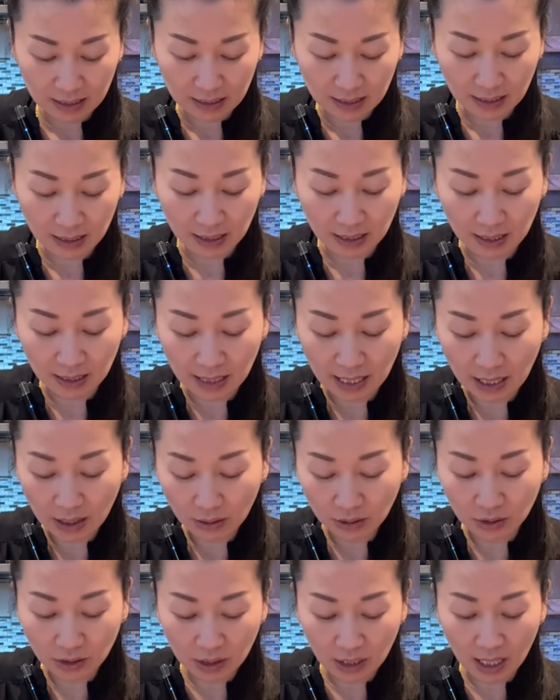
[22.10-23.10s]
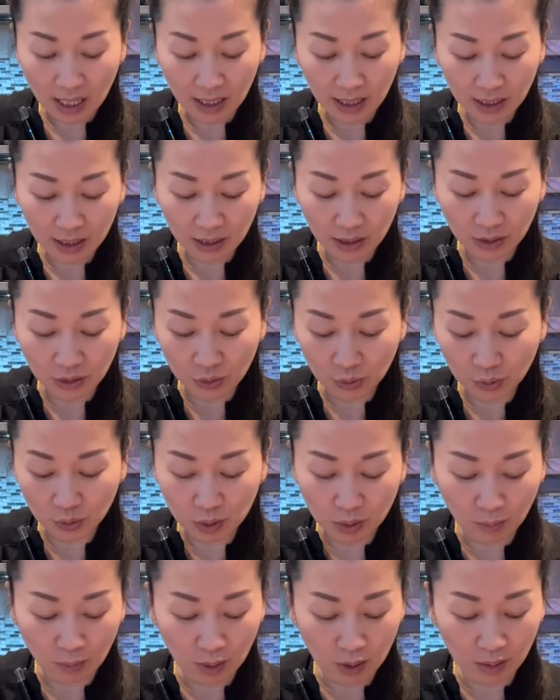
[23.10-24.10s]
And then now you cut it into
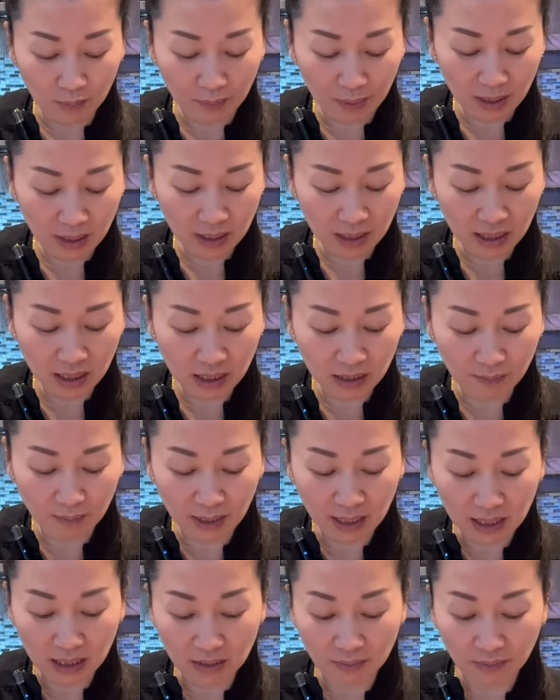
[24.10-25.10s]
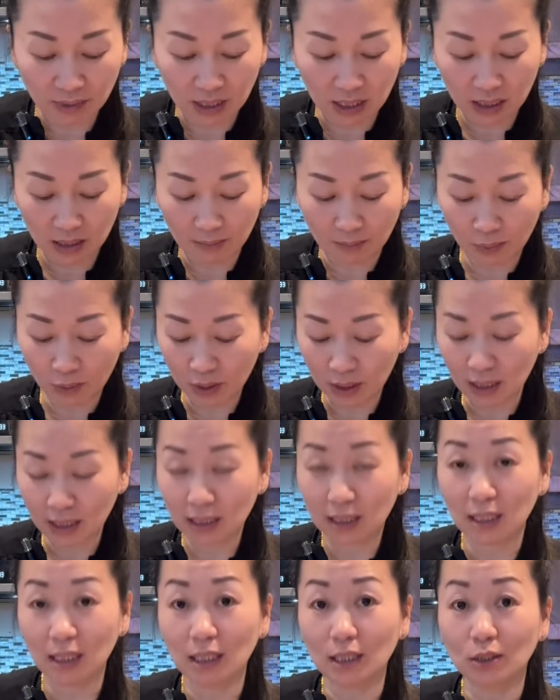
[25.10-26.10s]
smaller pieces because we're gonna put
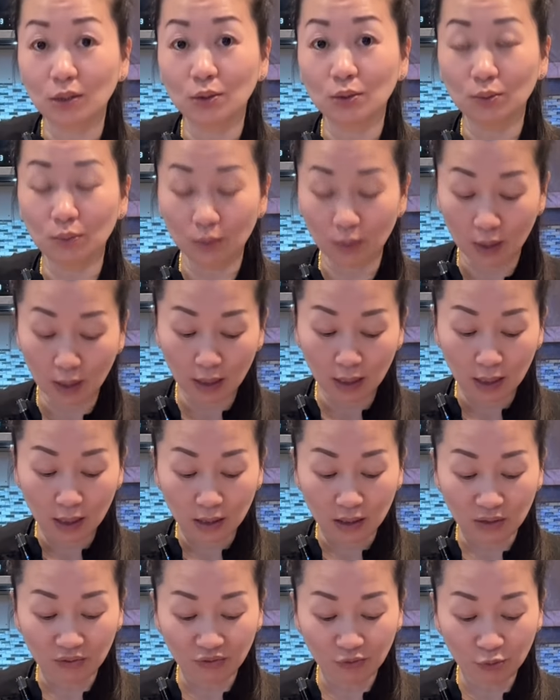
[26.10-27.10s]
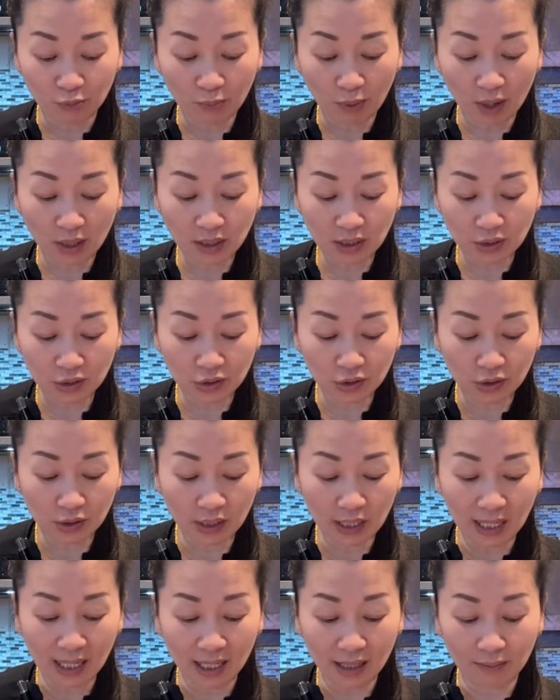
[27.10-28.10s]
this into the food
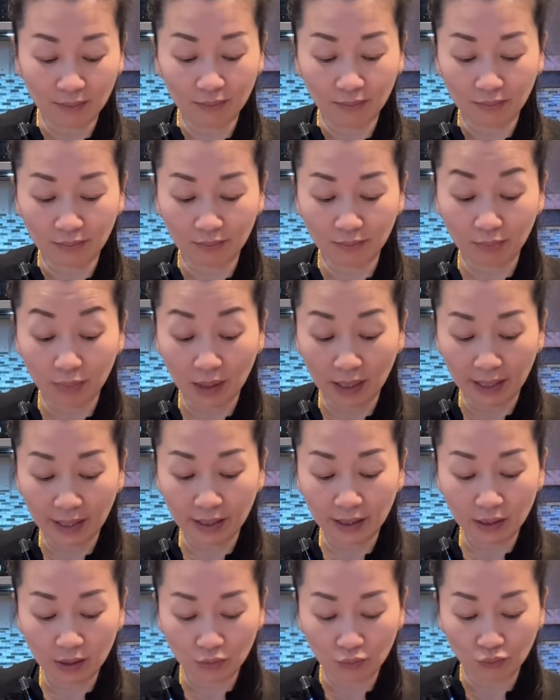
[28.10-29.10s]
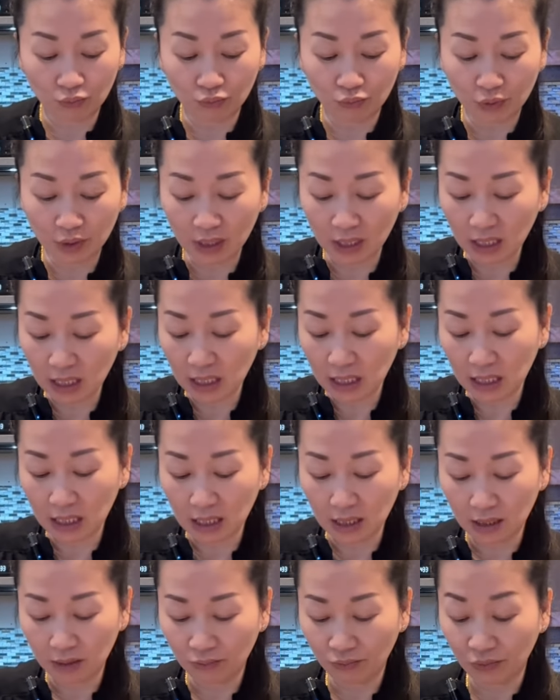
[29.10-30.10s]
processor and blend it
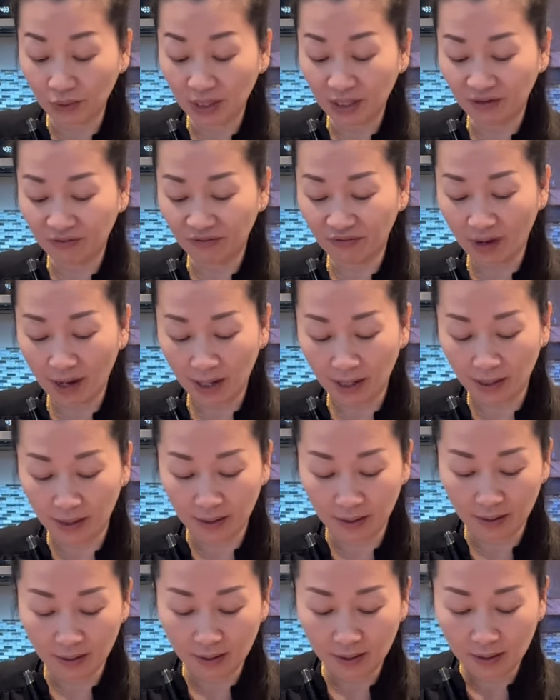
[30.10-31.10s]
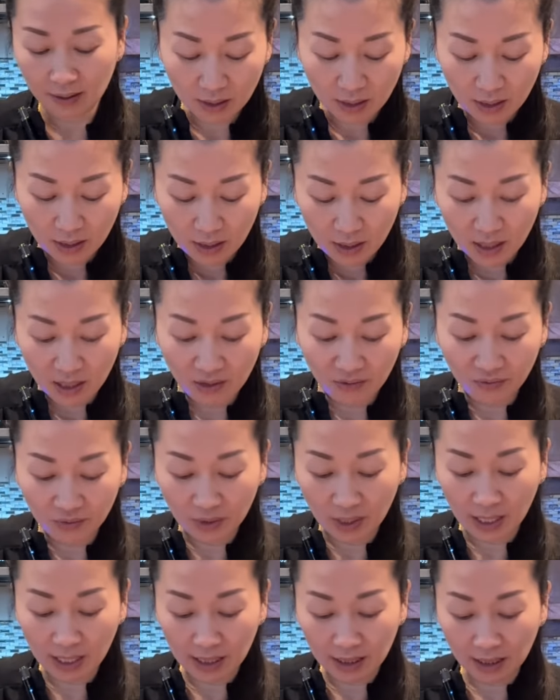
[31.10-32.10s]
really fine. If you
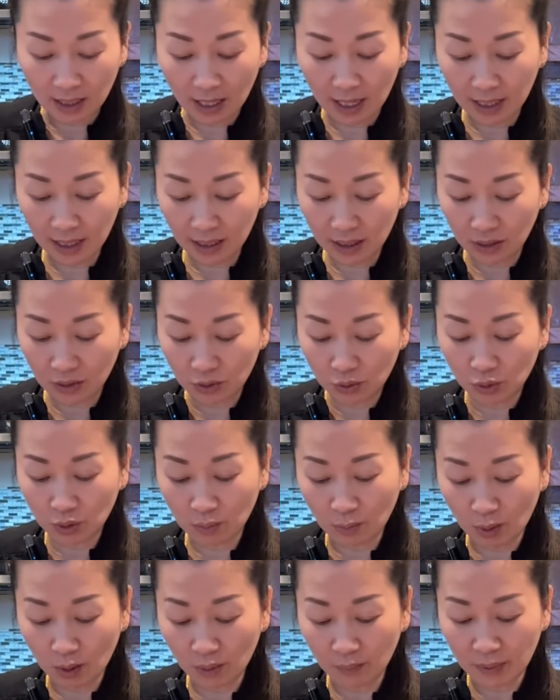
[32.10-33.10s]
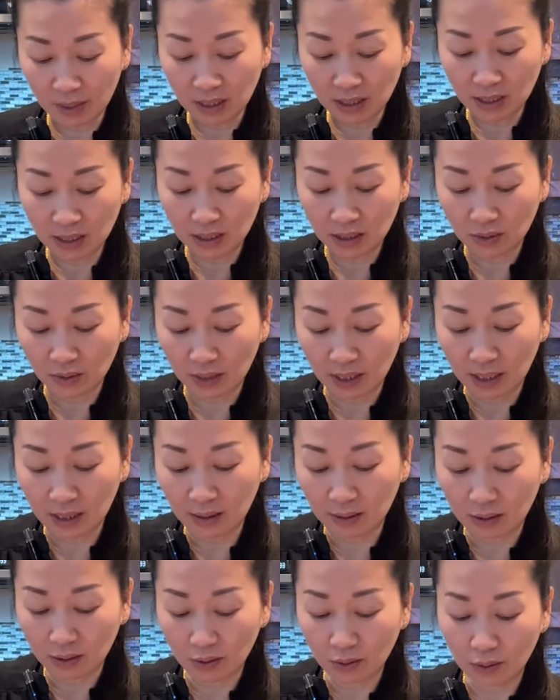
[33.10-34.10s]
can cut it into smaller pieces, so
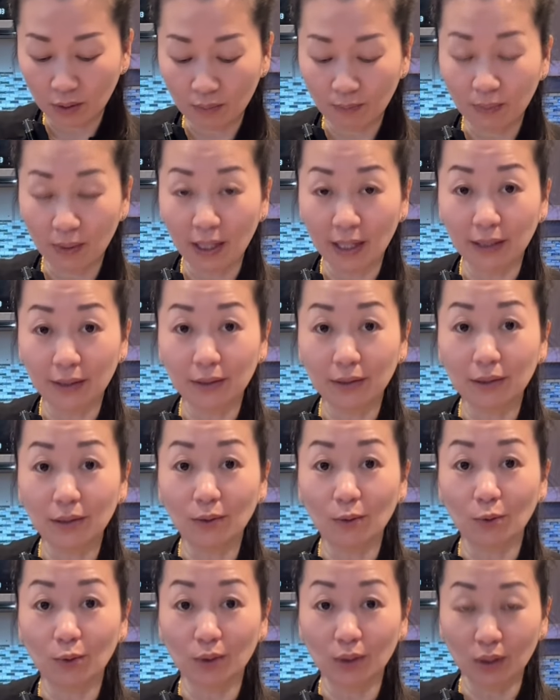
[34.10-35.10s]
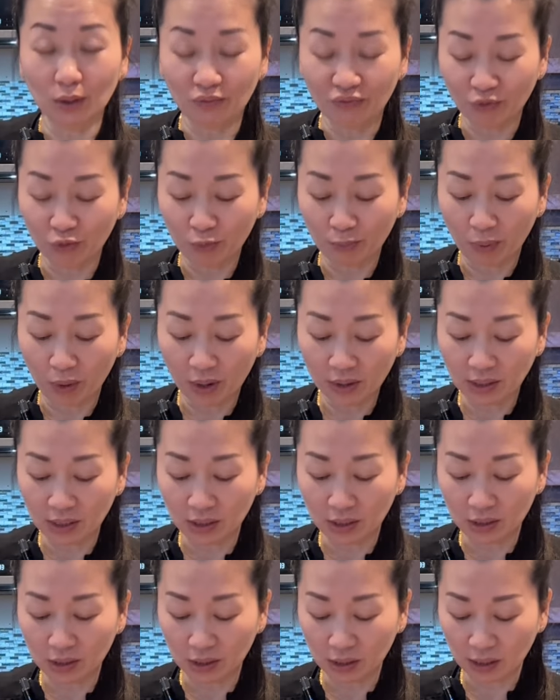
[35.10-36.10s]
then your blender or your food
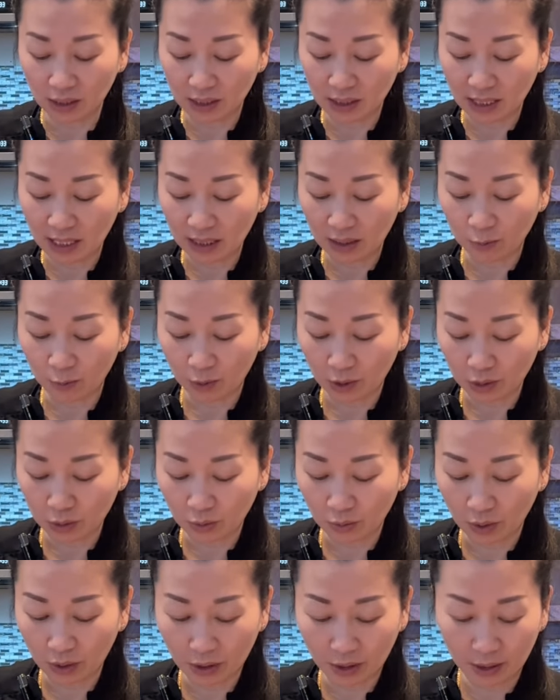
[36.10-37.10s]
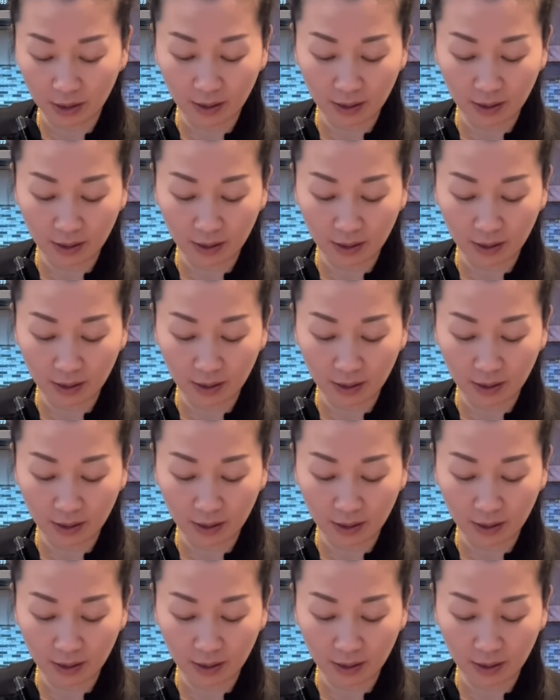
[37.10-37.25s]
processor doesn't have to work too hard.